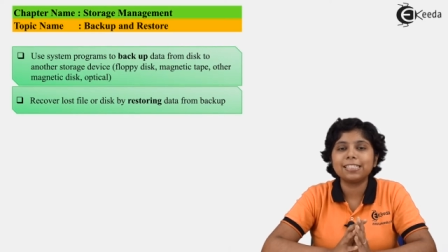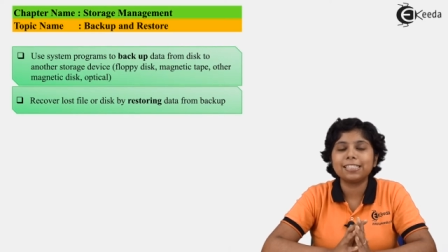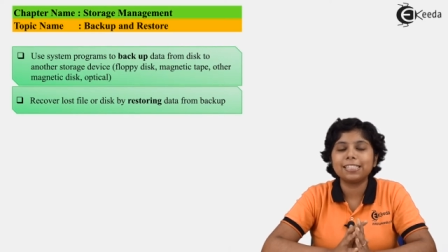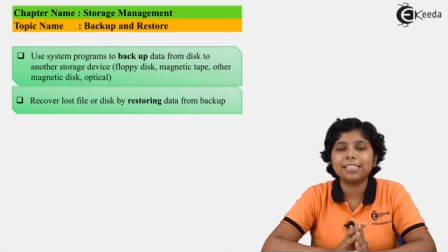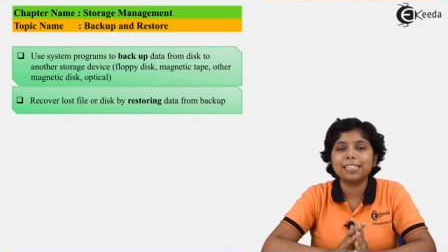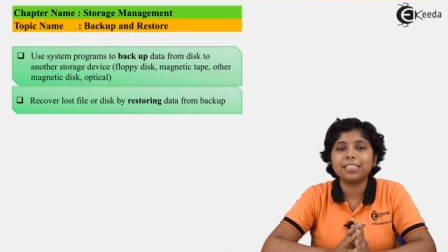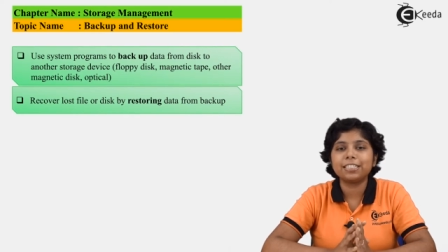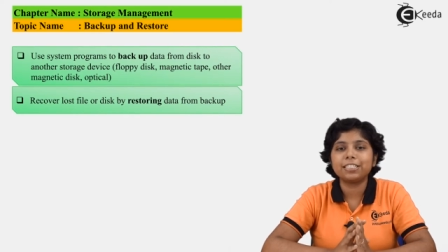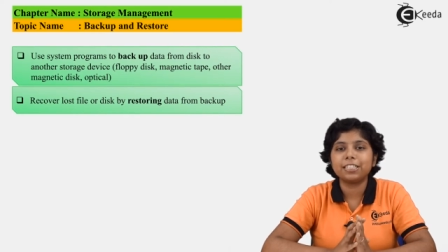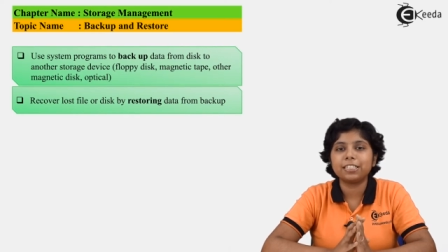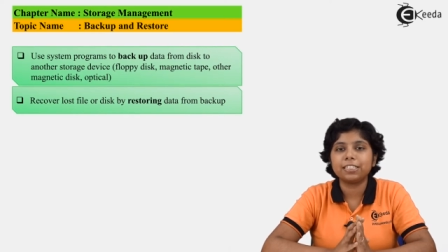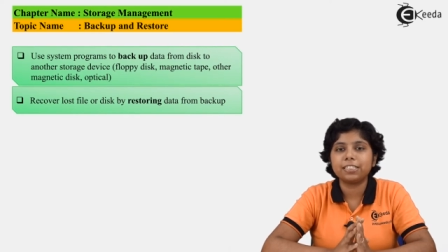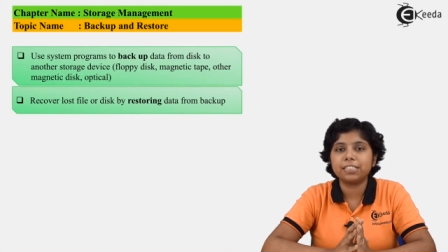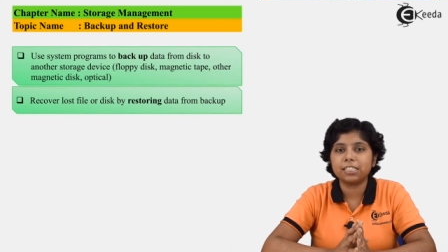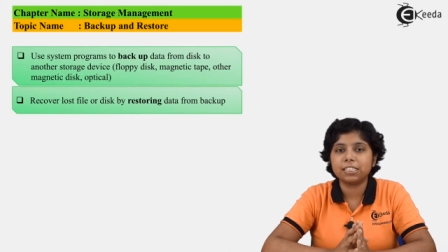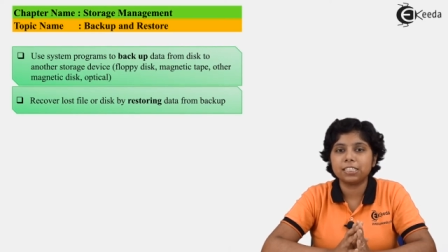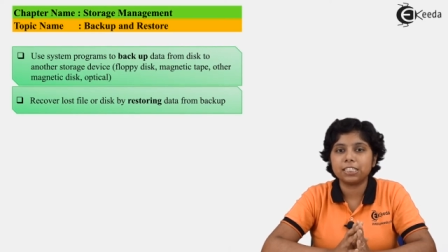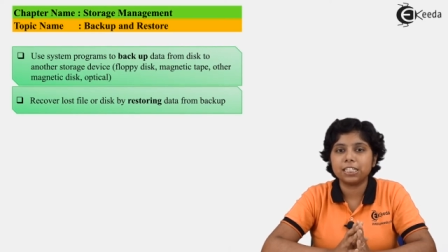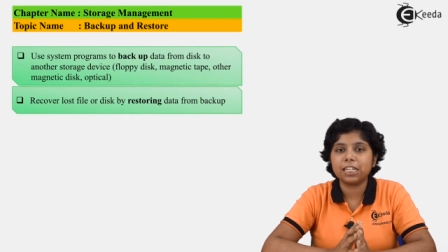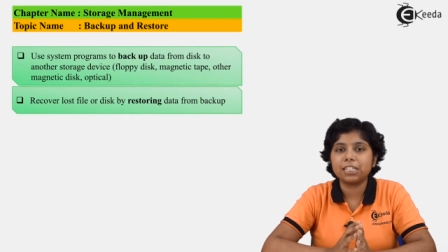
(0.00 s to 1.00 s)
deleted
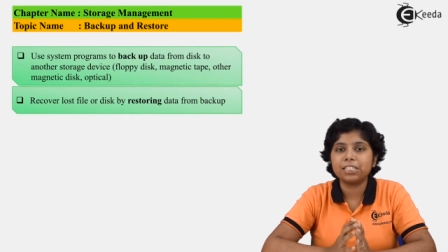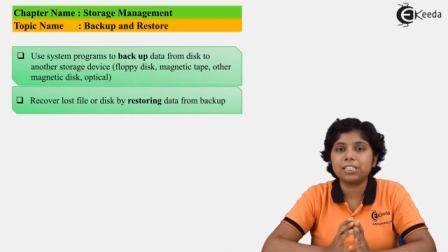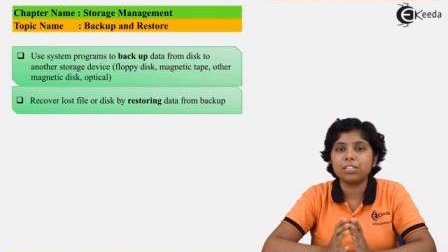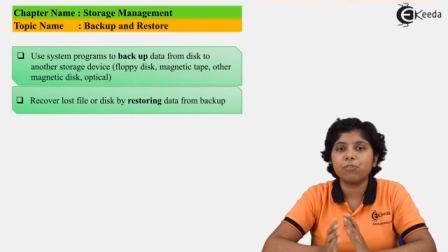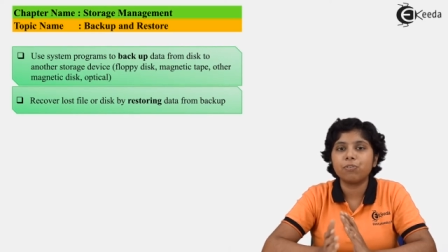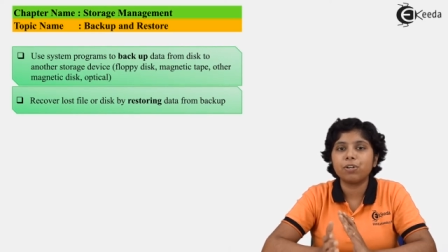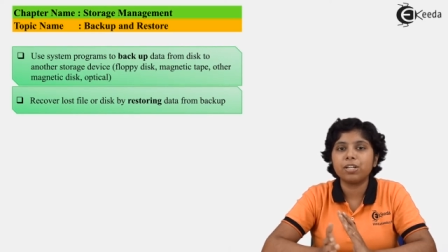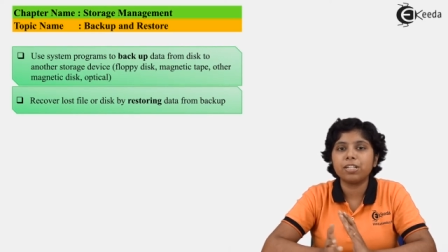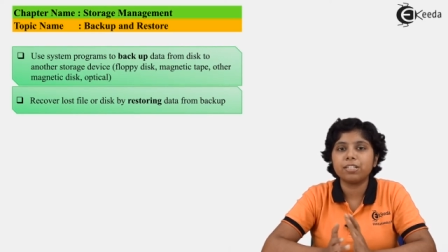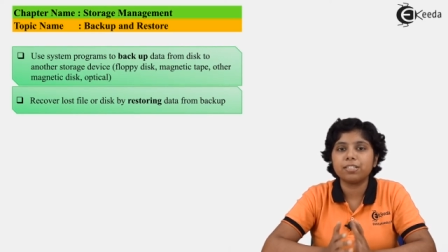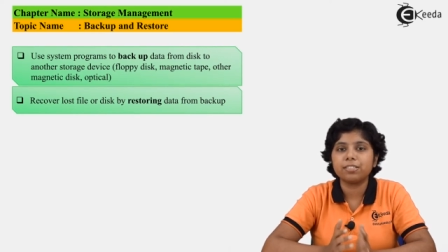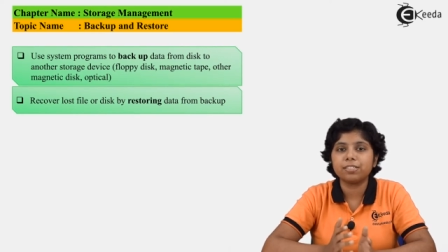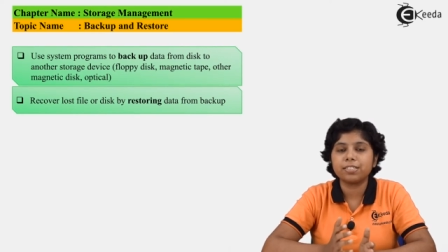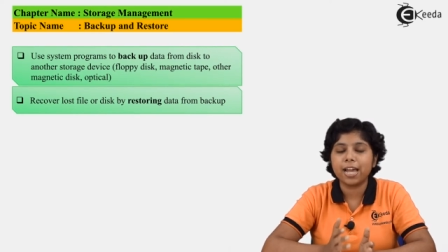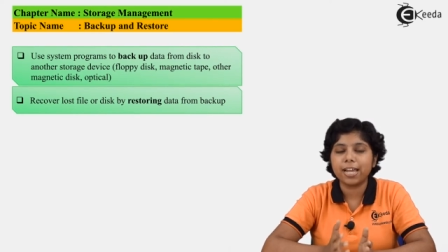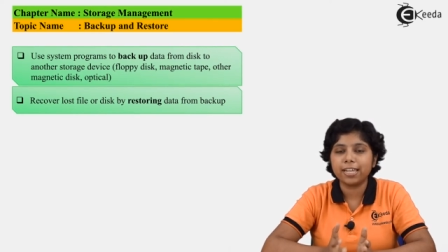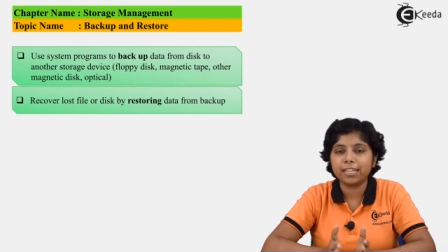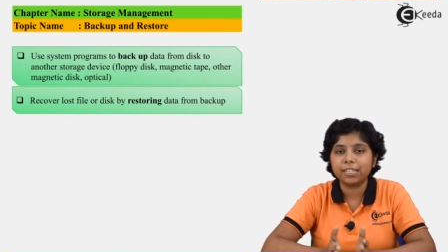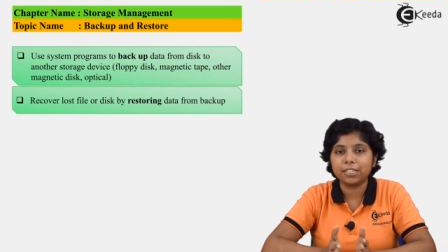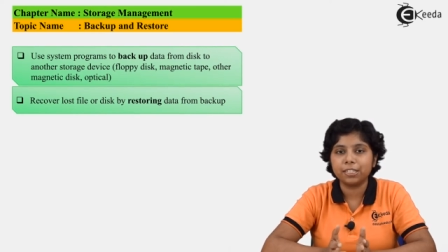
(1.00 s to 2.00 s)
data during the
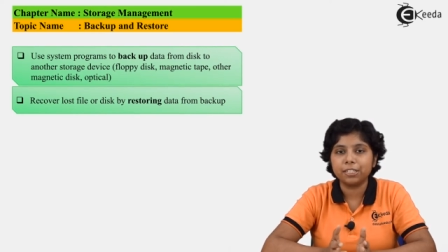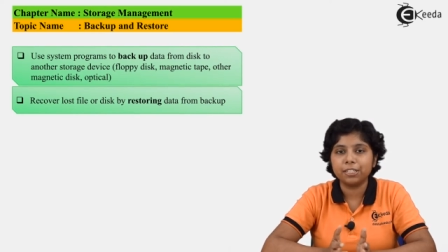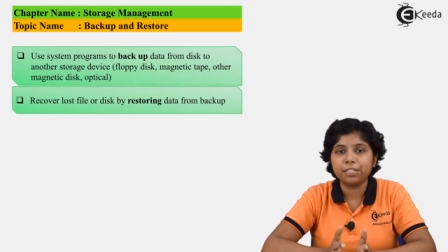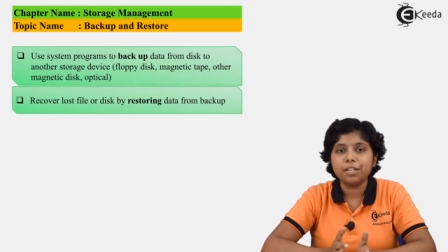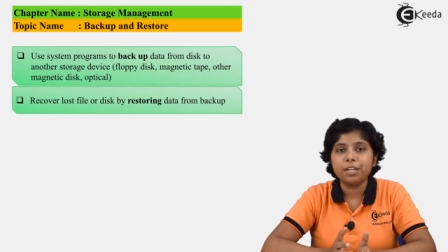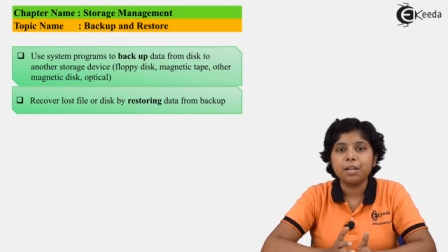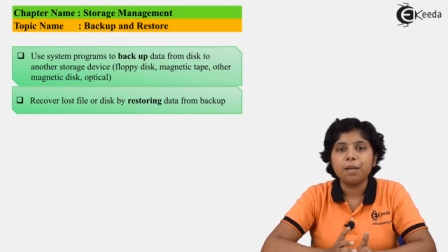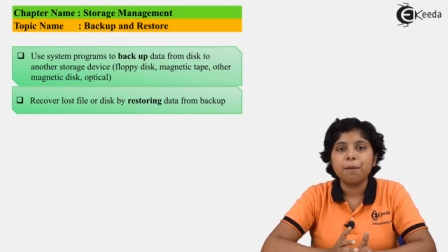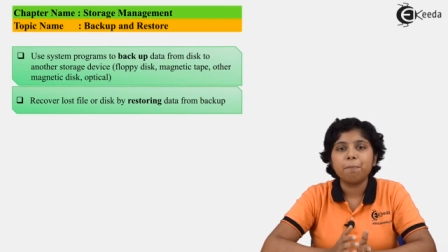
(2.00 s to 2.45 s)
cycle